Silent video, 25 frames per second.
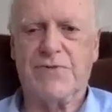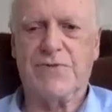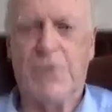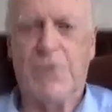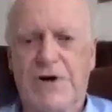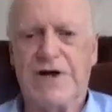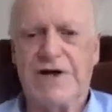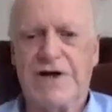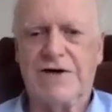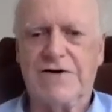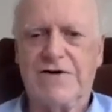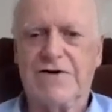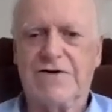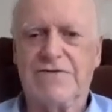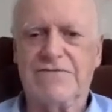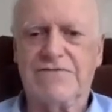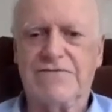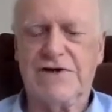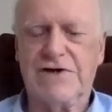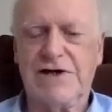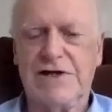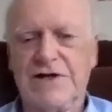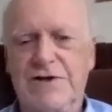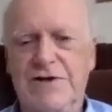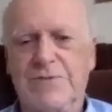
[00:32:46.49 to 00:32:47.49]
way of
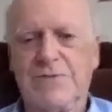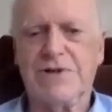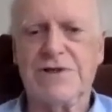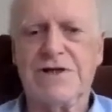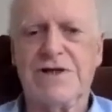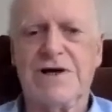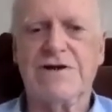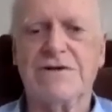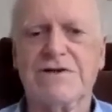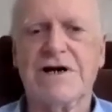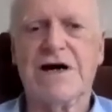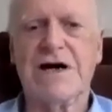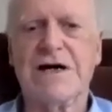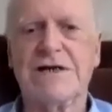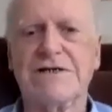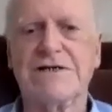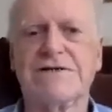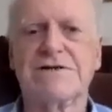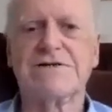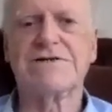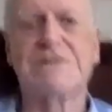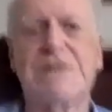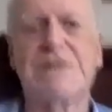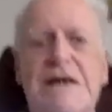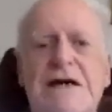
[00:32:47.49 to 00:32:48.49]
dealing with their
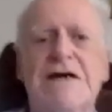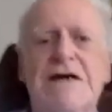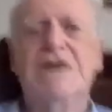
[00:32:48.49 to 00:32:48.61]
tasks.